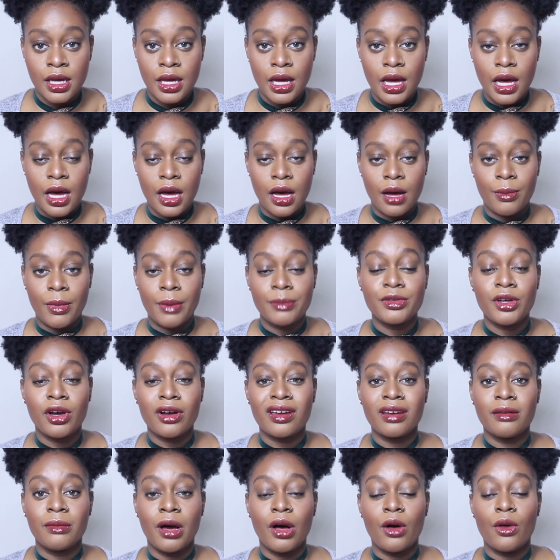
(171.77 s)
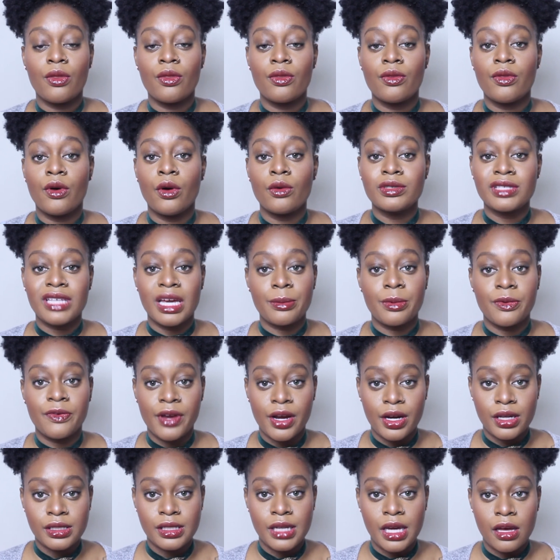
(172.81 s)
I'm talking about those type of
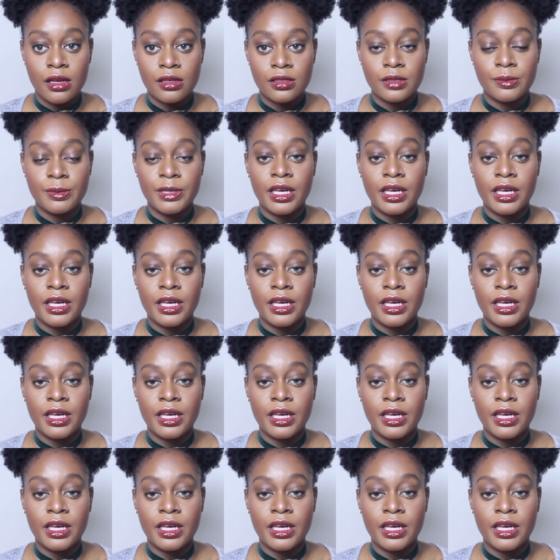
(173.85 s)
hairstyles,